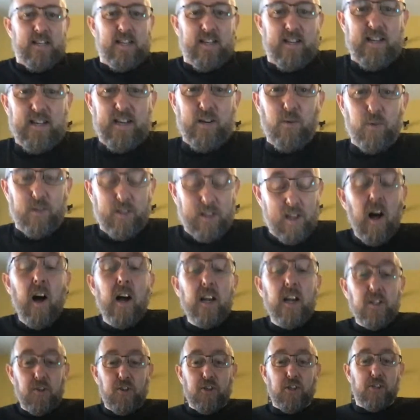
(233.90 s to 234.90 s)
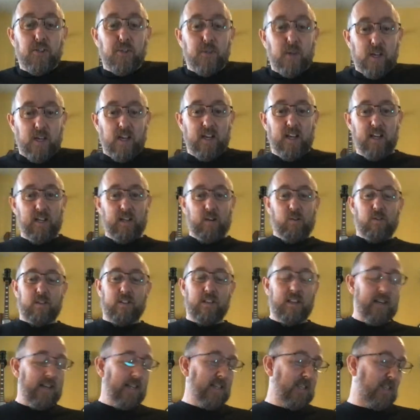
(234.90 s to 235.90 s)
I was lied to.
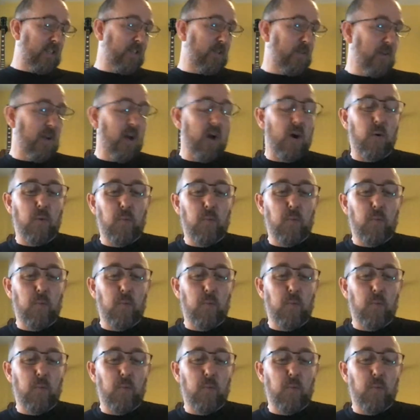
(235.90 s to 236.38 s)
No,